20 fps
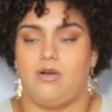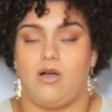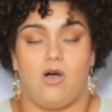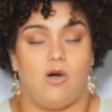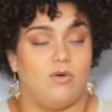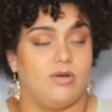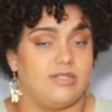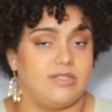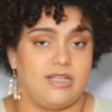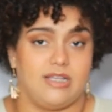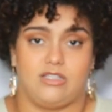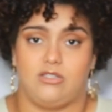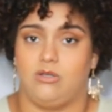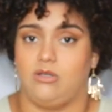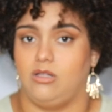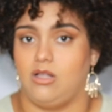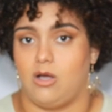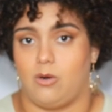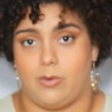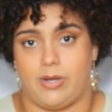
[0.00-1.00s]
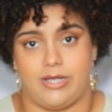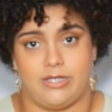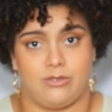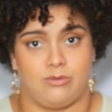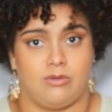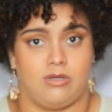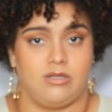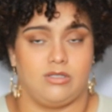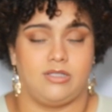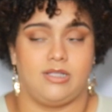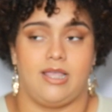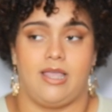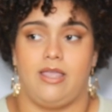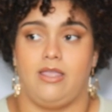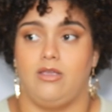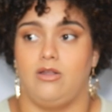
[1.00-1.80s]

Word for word: always gets you a long way as well. Saying,